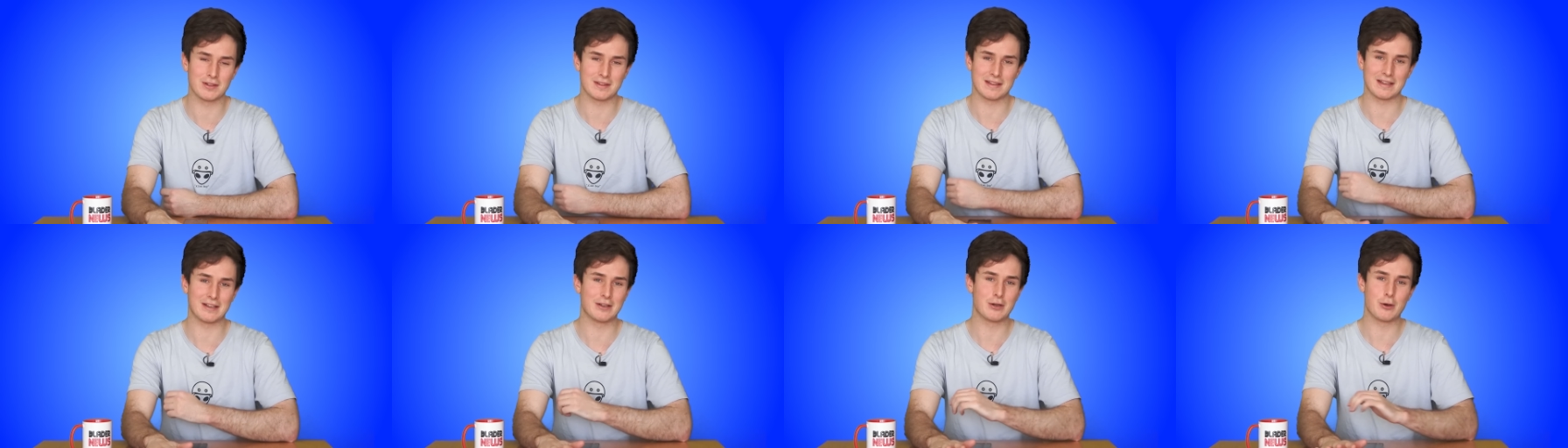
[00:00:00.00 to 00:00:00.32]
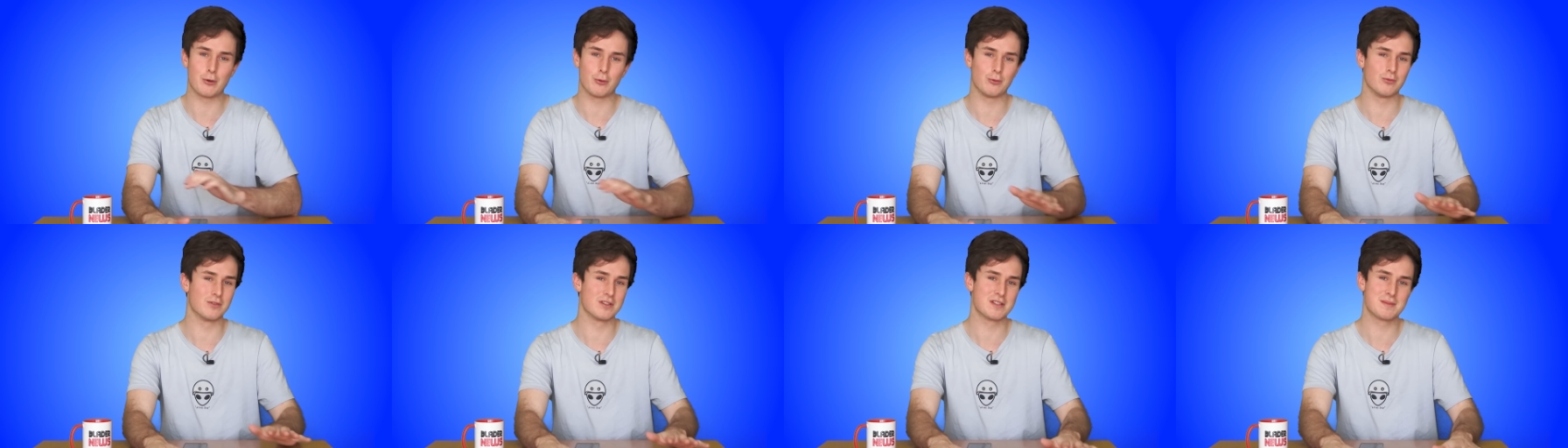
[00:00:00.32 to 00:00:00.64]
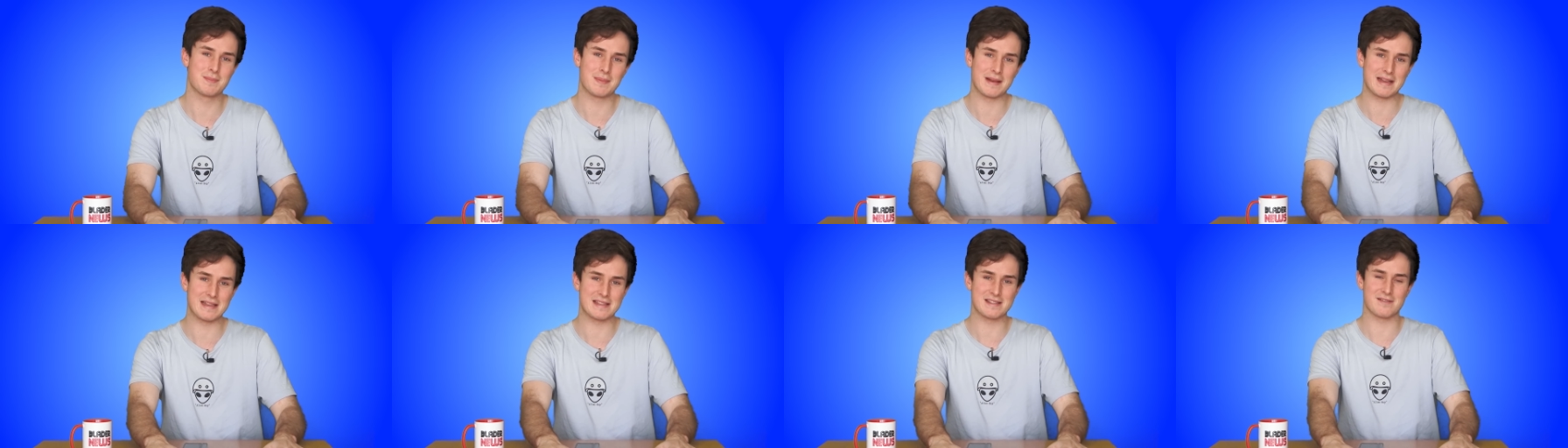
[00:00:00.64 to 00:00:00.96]
got the
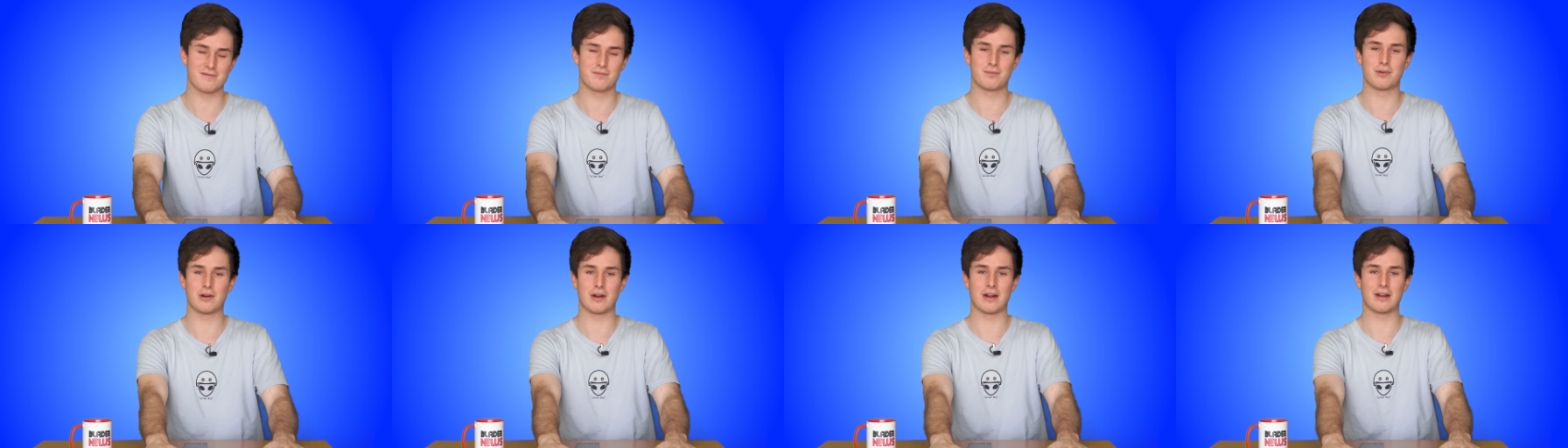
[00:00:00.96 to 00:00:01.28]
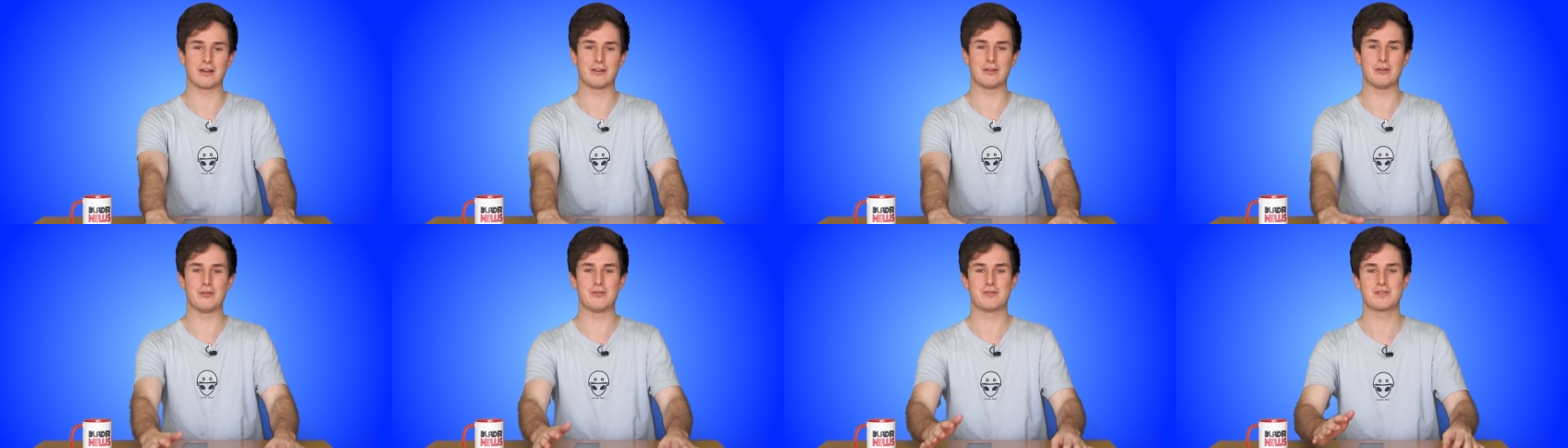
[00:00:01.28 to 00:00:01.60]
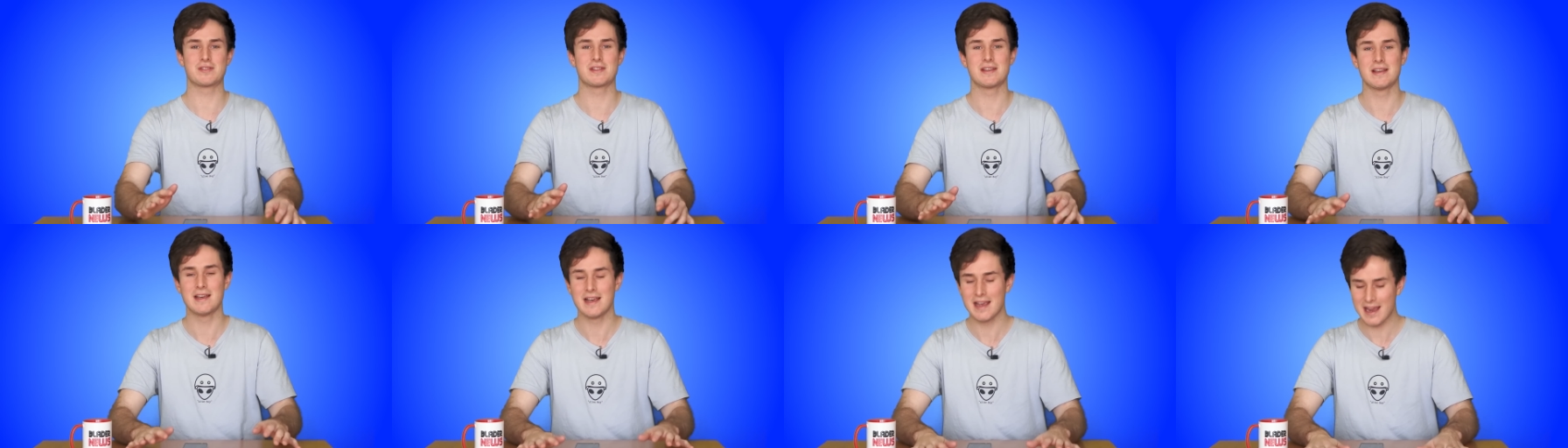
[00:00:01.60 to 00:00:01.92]
coolest piece of product
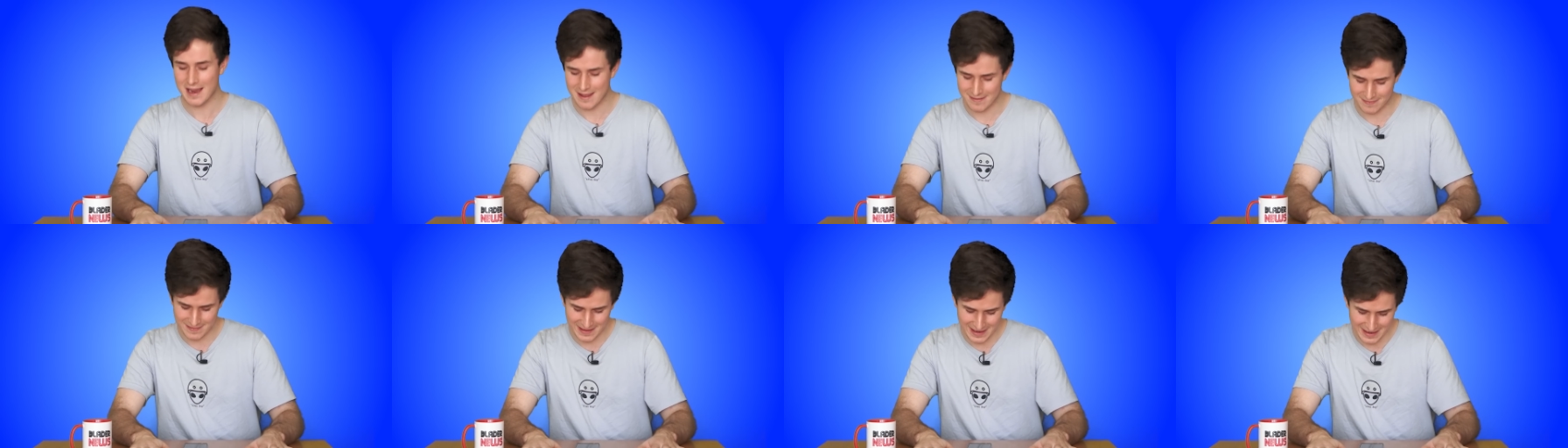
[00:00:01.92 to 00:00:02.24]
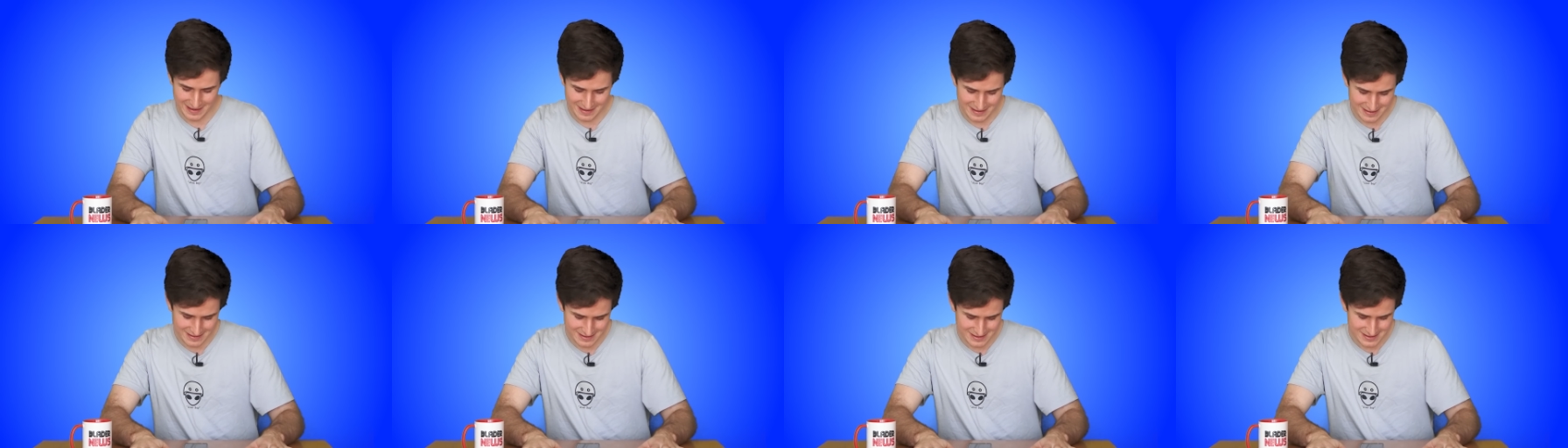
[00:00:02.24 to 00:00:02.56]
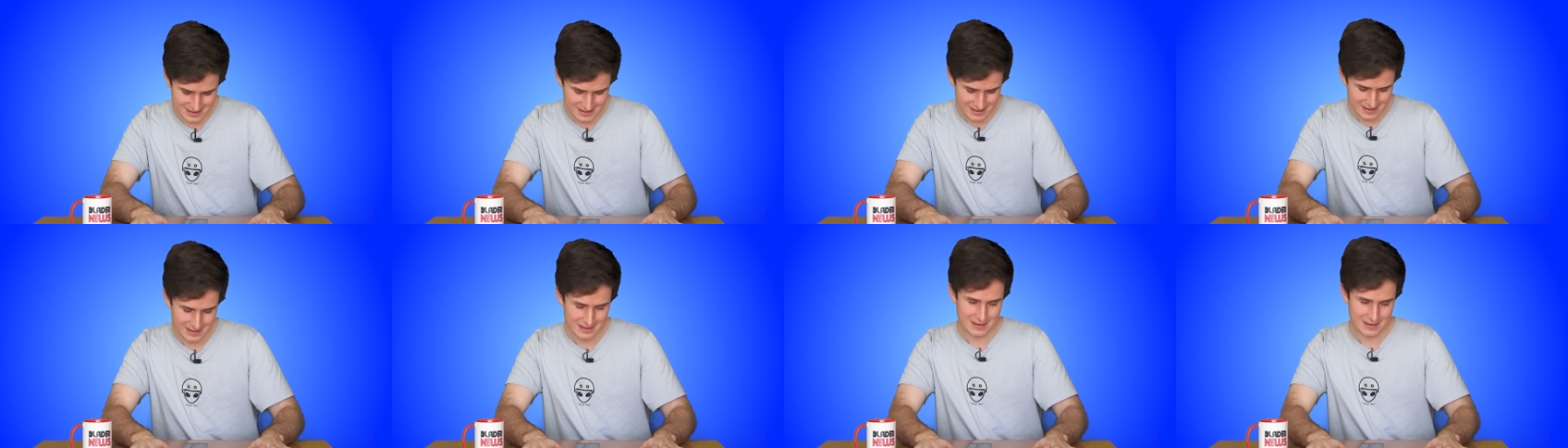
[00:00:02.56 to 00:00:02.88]
news, and that is